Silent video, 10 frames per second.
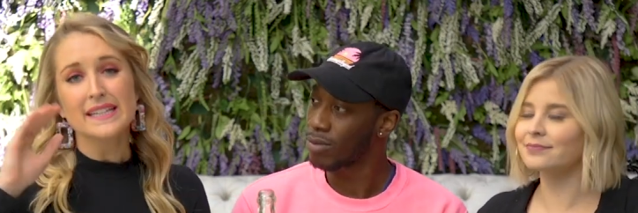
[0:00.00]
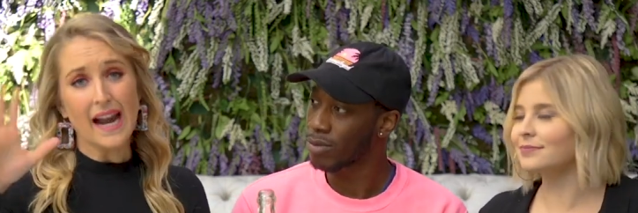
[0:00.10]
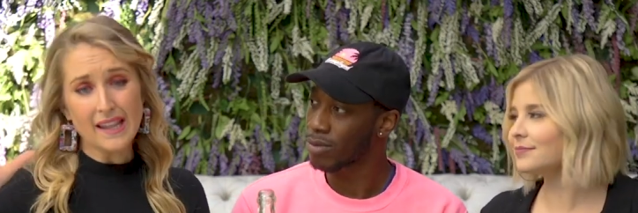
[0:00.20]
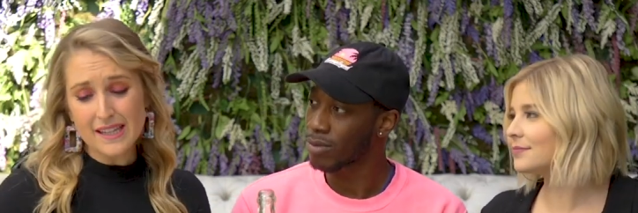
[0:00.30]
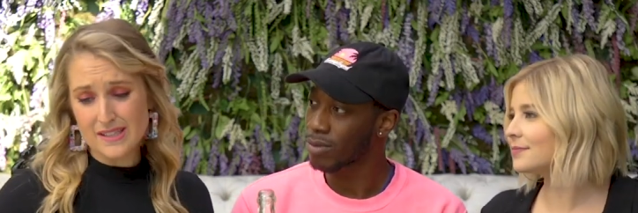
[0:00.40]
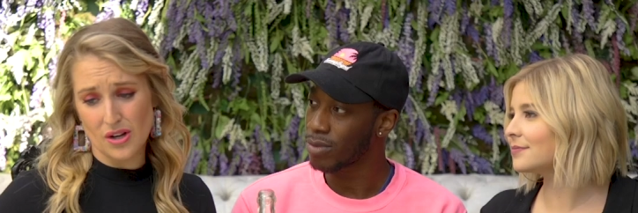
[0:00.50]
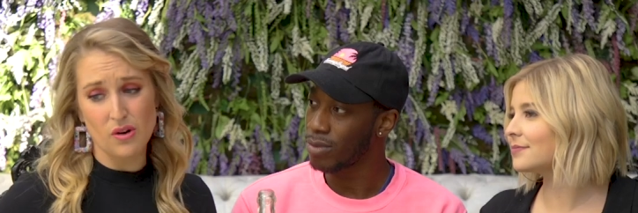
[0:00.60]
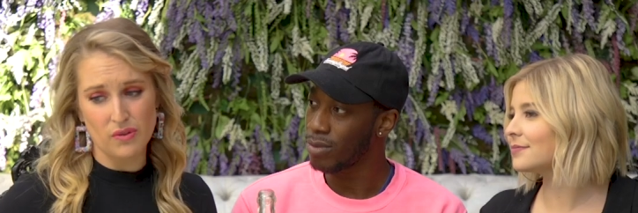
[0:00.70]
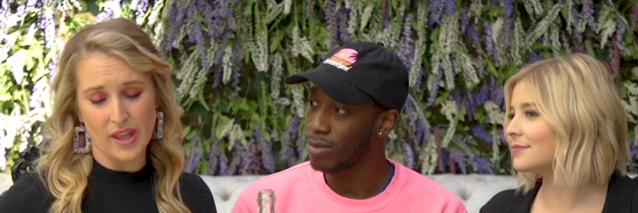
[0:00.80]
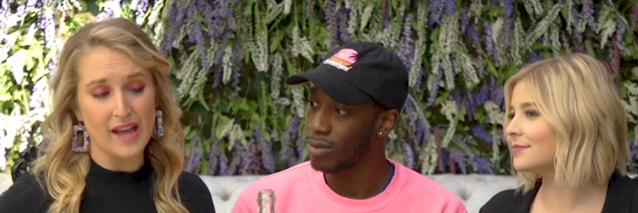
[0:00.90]
Speaker 1: Kylie is
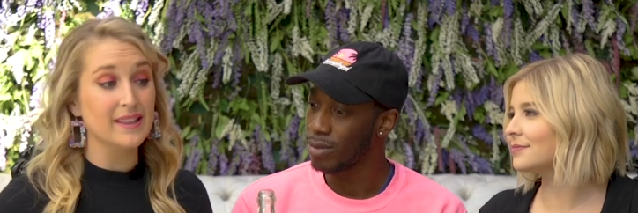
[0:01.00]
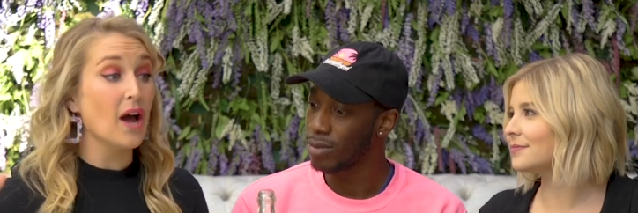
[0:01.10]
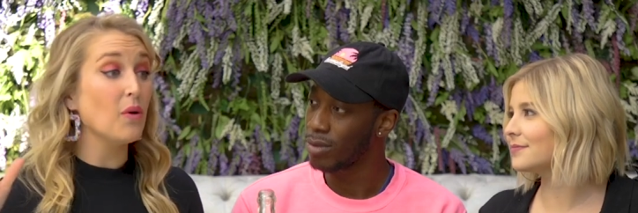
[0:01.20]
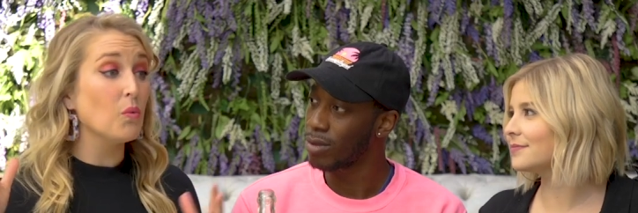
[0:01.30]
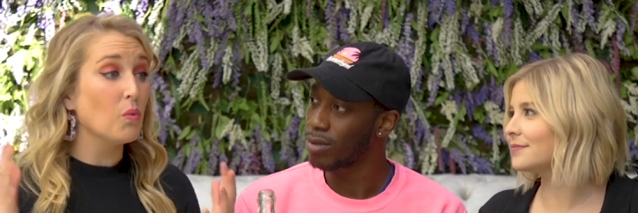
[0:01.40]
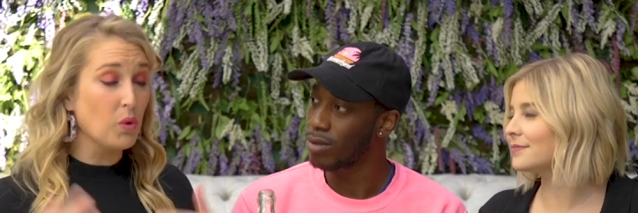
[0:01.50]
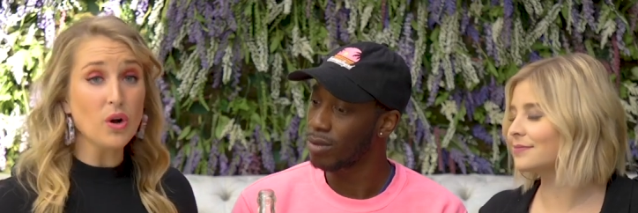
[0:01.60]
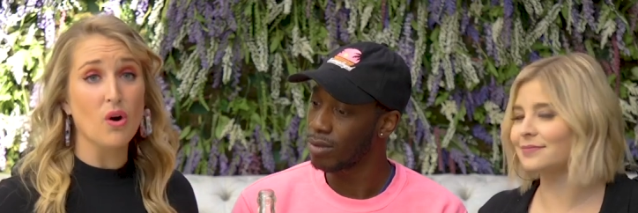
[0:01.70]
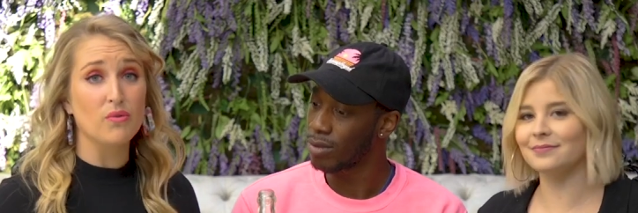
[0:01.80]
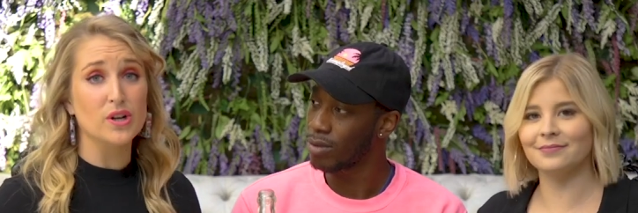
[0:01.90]
over that. Now,
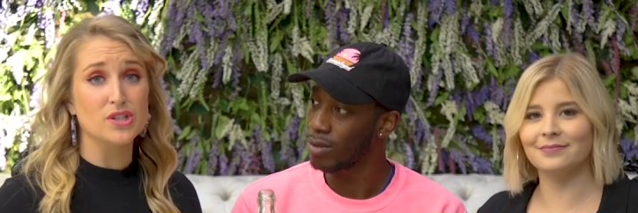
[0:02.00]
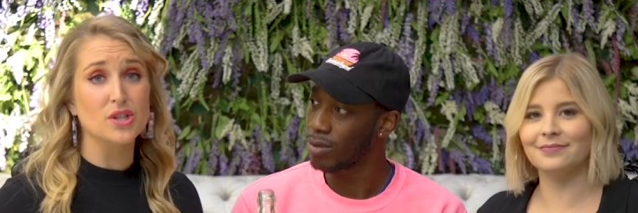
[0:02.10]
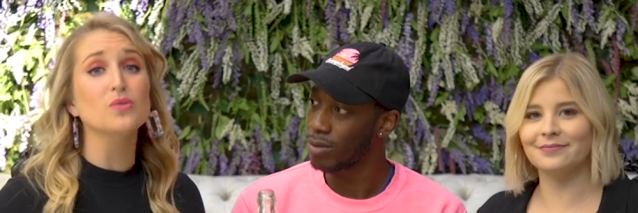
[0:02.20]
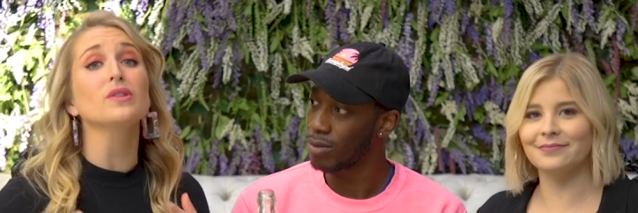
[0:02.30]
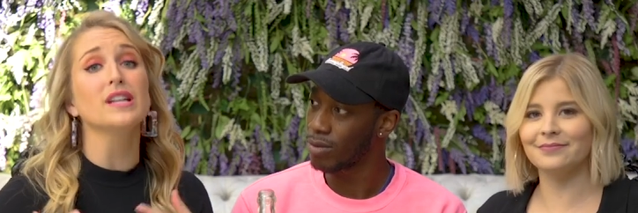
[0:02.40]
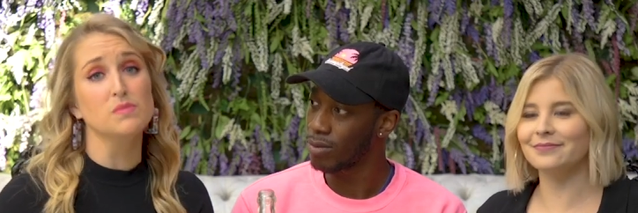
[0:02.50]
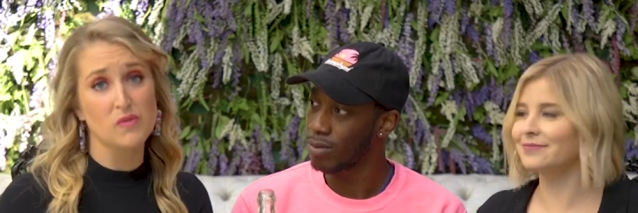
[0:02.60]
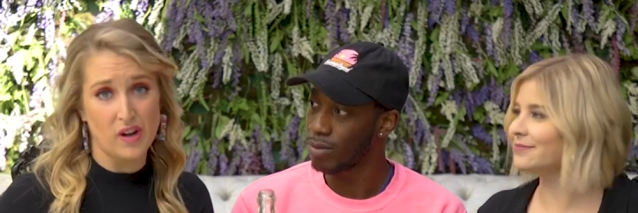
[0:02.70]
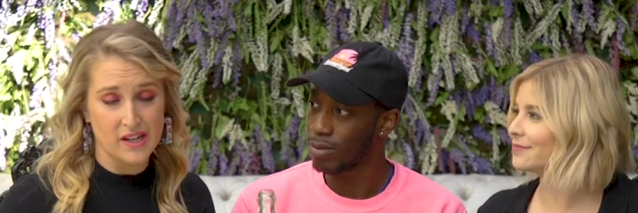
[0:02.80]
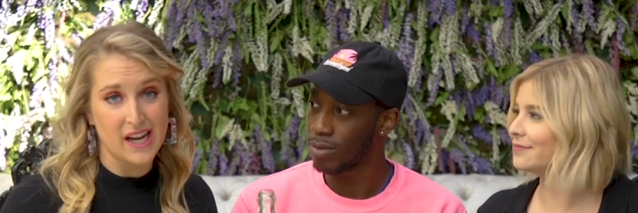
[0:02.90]
we're over it too. Let's
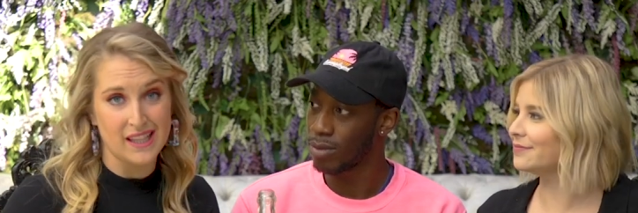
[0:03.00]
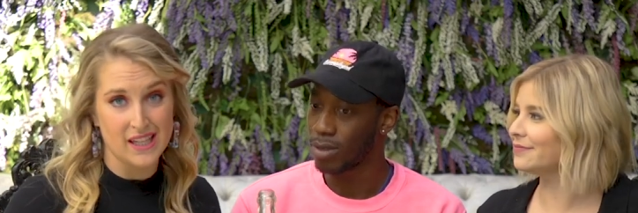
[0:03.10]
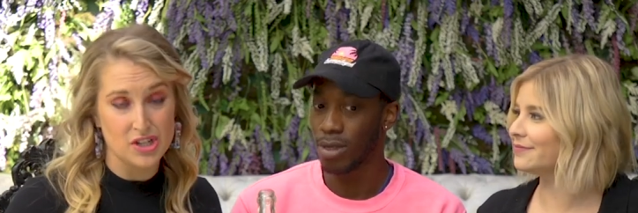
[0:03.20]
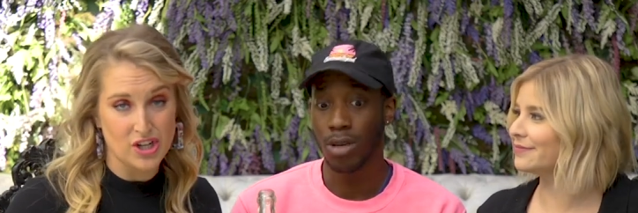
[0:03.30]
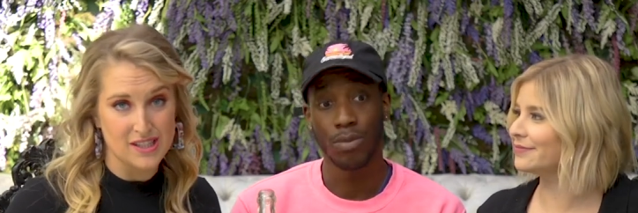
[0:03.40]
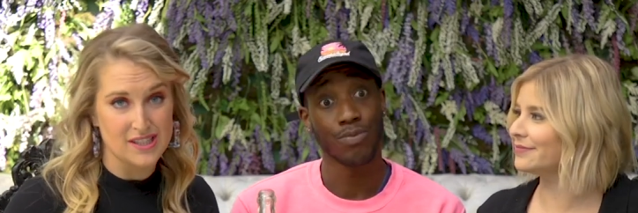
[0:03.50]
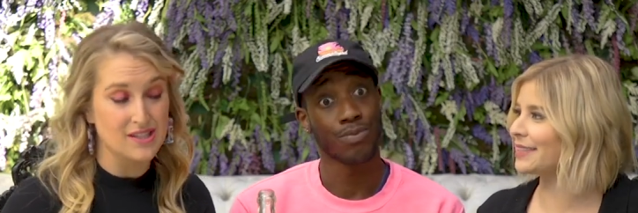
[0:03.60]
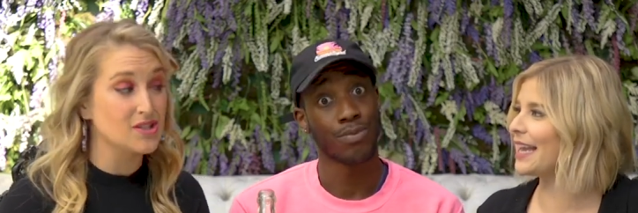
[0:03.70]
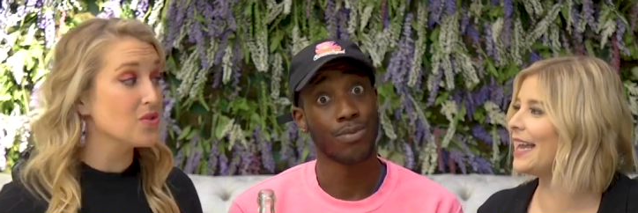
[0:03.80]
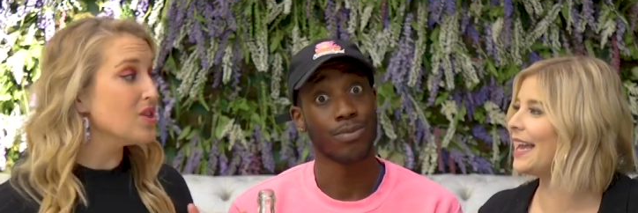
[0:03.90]
move on to Hailey and Justin. So